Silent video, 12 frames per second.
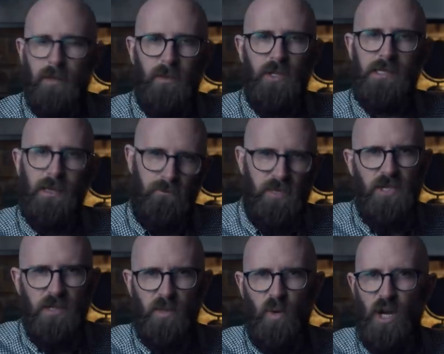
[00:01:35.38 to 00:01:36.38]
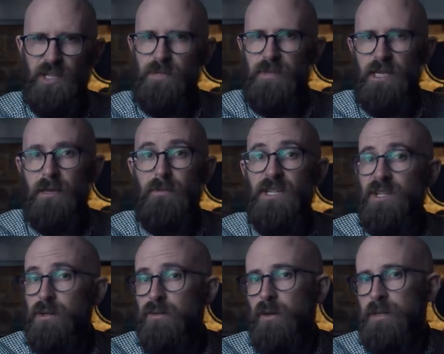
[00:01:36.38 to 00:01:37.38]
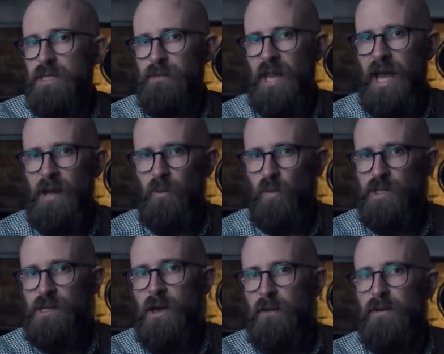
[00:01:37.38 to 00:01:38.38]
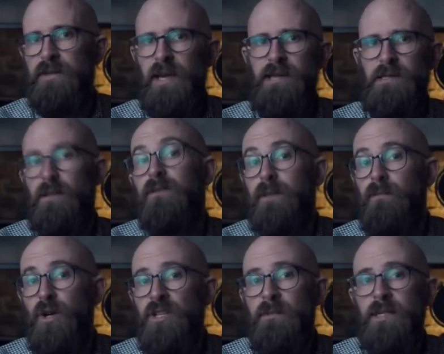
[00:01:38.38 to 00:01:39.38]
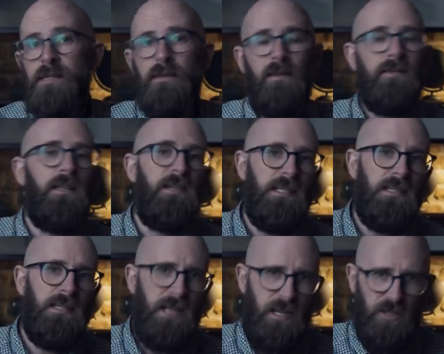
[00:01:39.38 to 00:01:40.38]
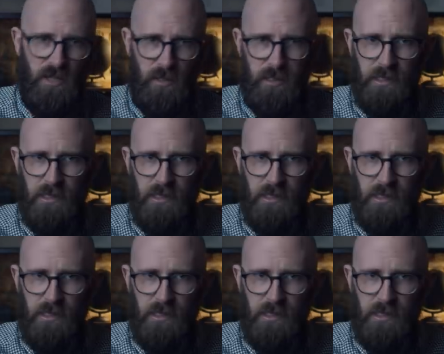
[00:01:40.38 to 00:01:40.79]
The most ambitious work to be commissioned from his plan was for that of the Monument to the Third International